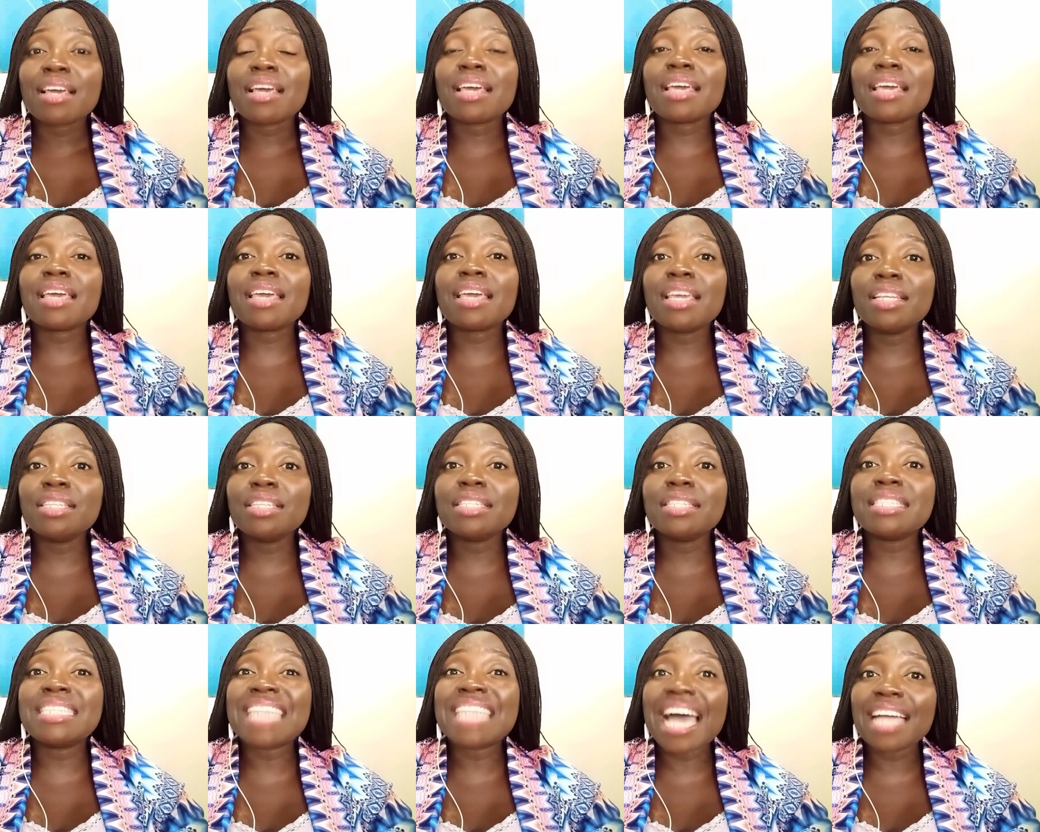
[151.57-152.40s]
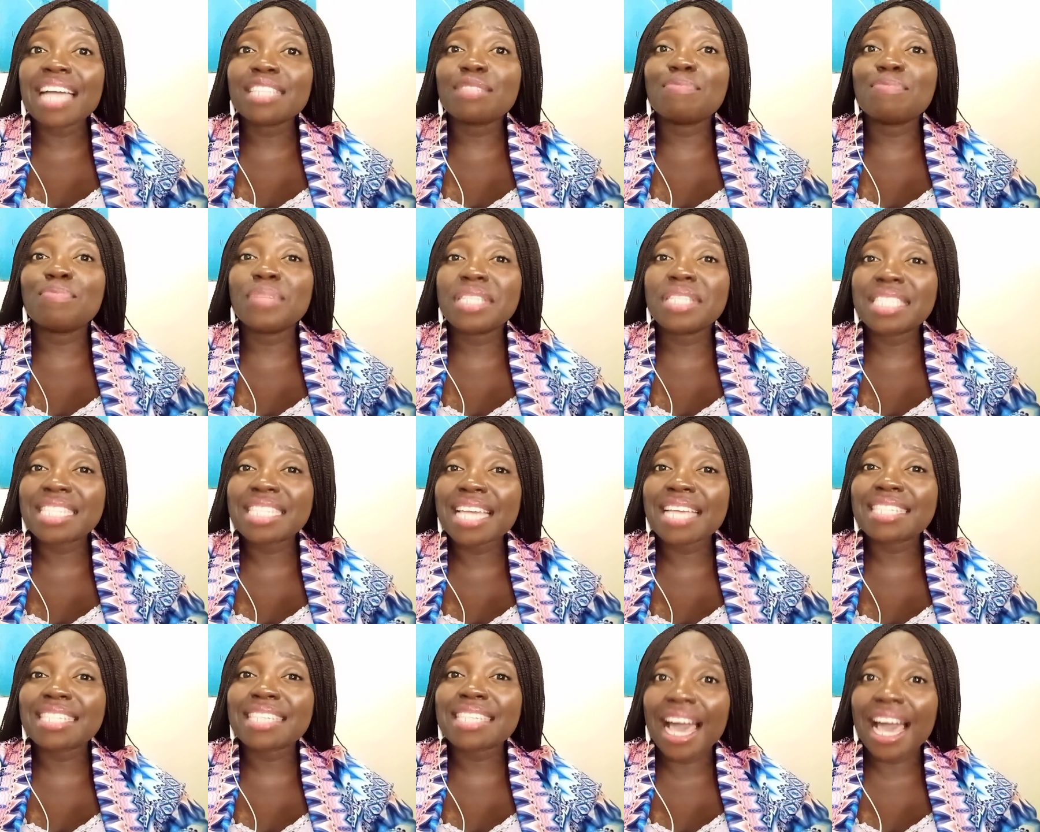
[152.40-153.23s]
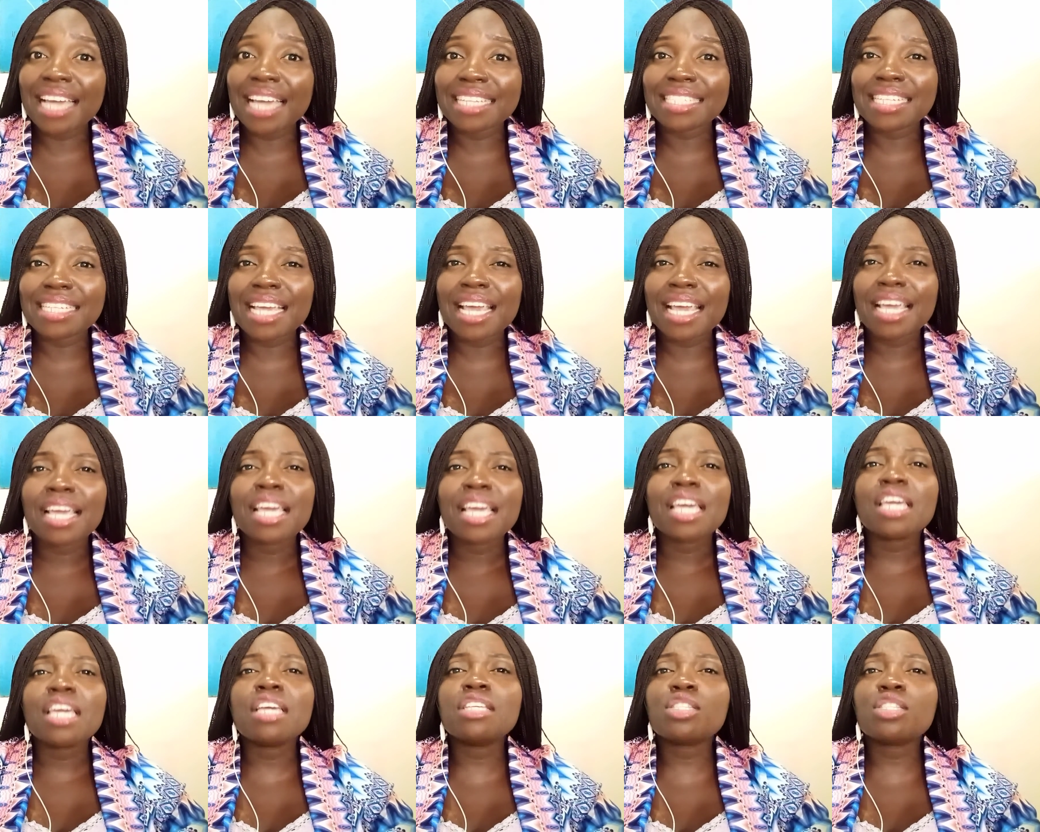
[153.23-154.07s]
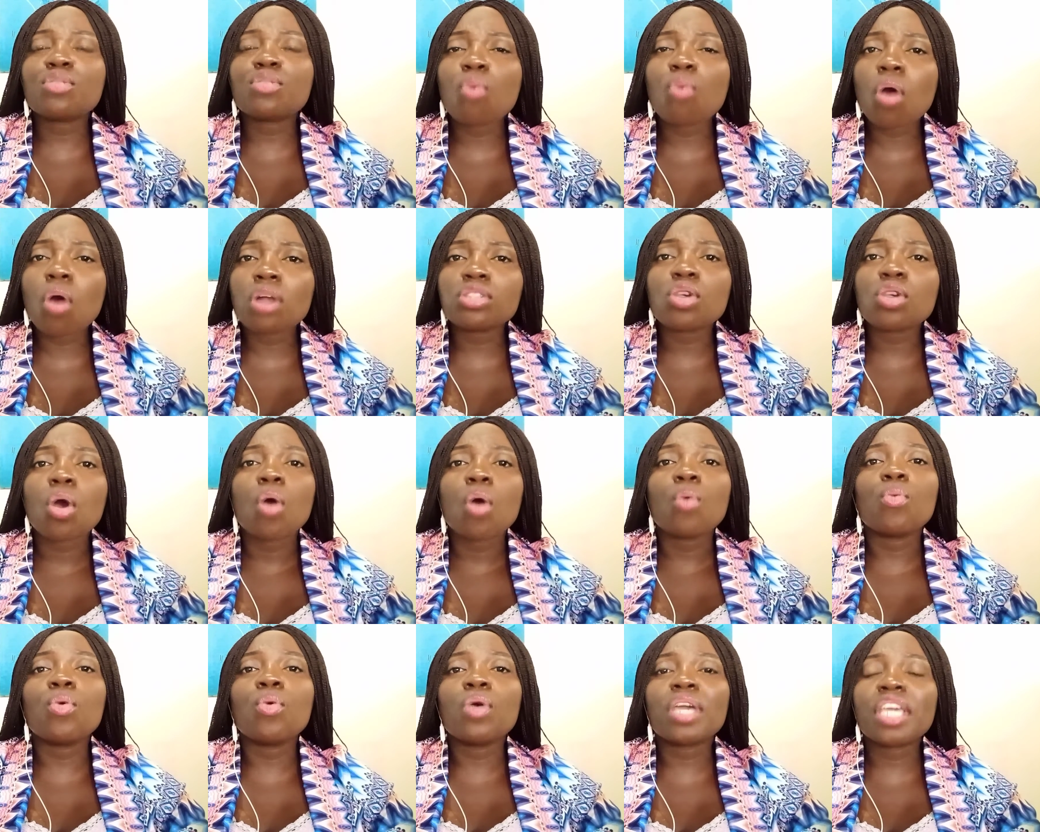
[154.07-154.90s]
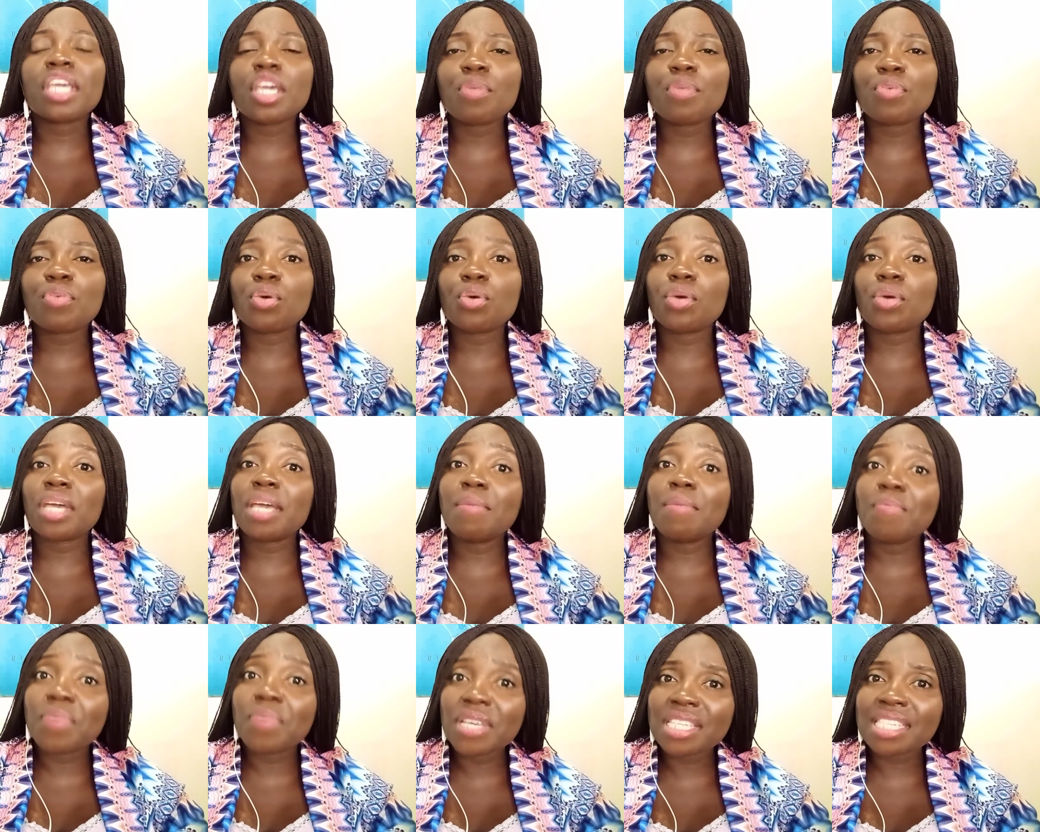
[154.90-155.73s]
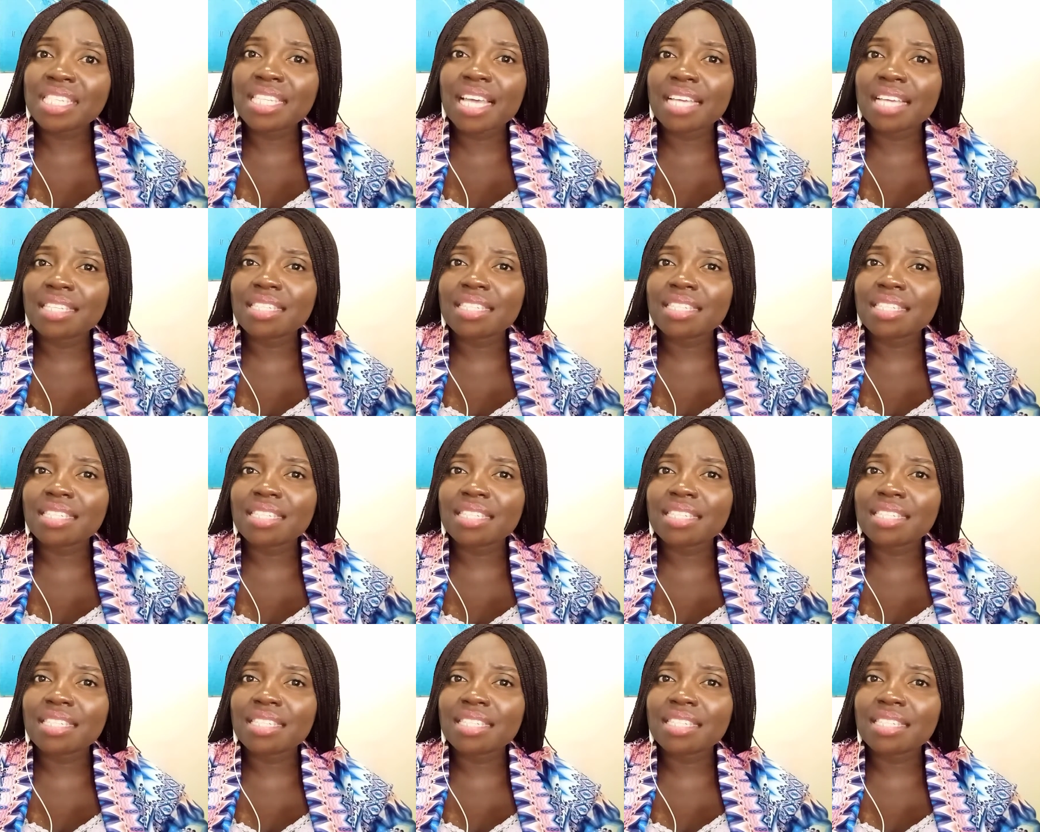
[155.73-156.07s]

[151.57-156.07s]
in that business idea is what will keep you in business.